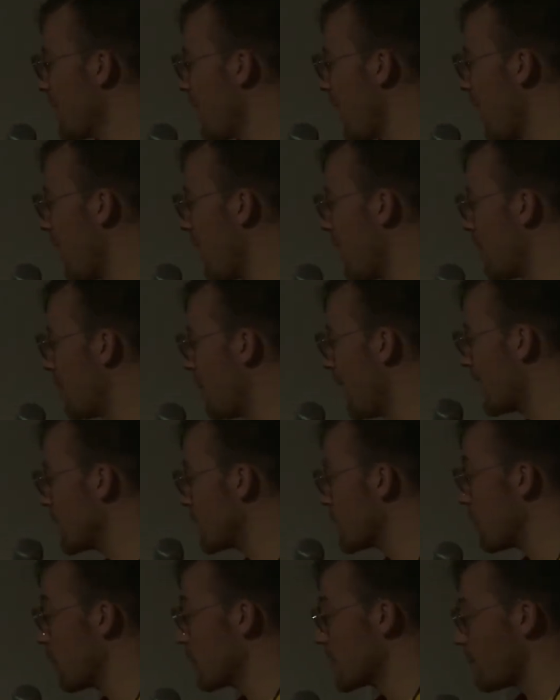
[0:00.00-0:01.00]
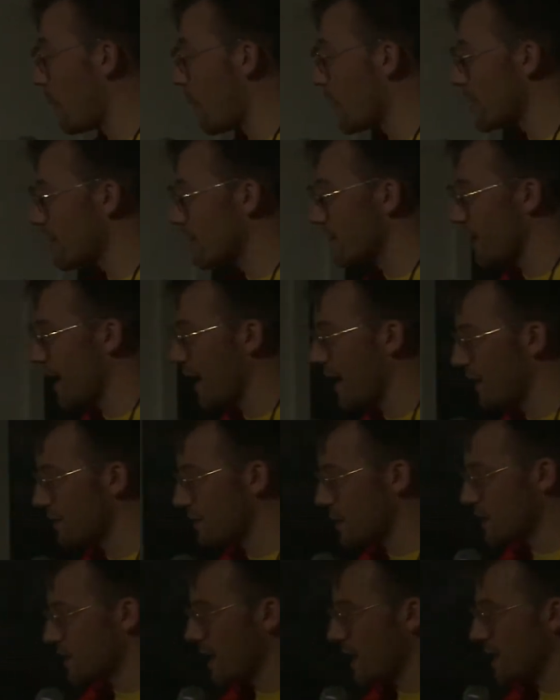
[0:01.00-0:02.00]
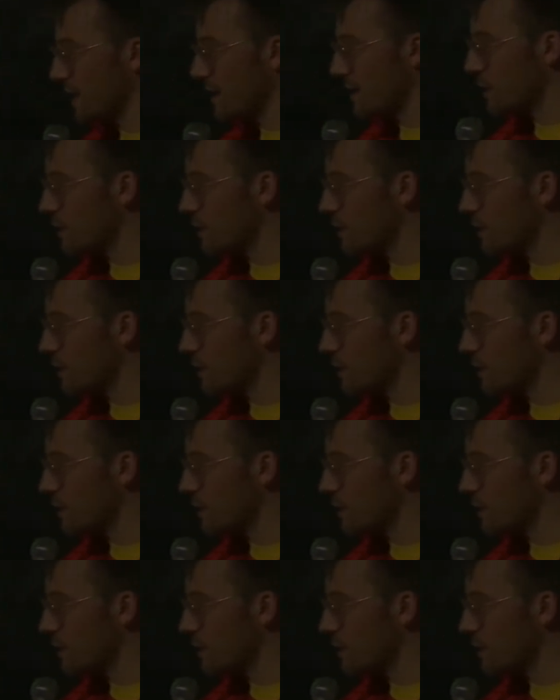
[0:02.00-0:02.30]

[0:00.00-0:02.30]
And so as part of that, I've decided